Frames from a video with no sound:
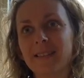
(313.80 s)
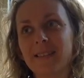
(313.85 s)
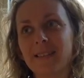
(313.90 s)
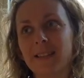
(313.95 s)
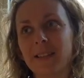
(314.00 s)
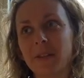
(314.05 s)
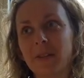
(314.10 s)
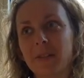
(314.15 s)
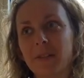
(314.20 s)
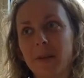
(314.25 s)

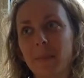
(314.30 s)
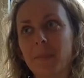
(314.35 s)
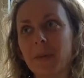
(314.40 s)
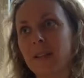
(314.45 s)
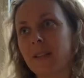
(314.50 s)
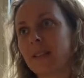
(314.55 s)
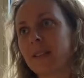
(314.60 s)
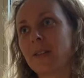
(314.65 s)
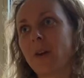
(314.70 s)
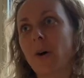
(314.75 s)
You know, something
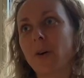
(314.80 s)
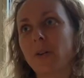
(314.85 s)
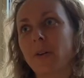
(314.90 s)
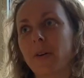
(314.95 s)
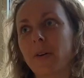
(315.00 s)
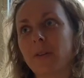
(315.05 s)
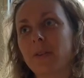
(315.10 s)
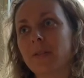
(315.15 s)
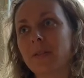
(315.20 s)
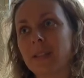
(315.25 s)
that's
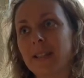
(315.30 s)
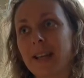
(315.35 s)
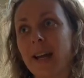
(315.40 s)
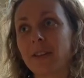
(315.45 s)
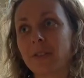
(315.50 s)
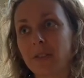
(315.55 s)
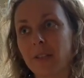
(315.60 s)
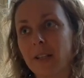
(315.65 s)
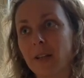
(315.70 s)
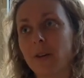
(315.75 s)
hollow is
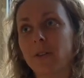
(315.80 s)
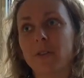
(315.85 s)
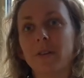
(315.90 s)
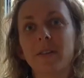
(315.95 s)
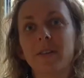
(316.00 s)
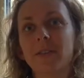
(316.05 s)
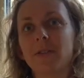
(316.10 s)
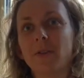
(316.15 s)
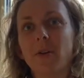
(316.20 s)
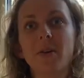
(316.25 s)
actually hollow.
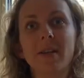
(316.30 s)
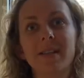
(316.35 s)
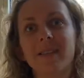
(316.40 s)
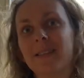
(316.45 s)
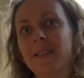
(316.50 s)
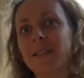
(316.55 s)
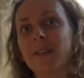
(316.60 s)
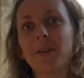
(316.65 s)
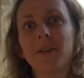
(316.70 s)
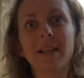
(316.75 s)
There's no,
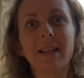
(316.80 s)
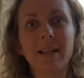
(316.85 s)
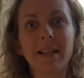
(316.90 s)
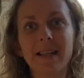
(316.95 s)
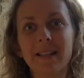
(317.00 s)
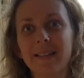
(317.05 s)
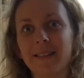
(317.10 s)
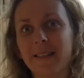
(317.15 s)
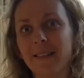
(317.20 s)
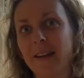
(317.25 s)
you don't need
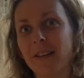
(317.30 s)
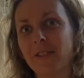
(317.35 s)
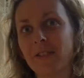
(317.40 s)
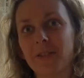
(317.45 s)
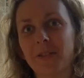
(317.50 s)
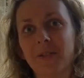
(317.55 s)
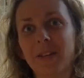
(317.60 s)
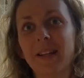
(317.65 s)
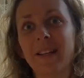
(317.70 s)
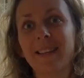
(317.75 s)
insulation
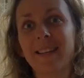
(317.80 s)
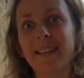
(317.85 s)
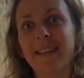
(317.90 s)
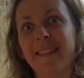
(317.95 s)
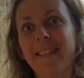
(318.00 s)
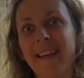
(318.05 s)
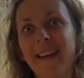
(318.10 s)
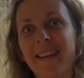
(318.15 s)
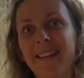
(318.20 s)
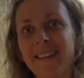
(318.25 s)
or anything
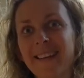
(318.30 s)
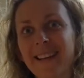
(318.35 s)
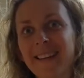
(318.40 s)
in there.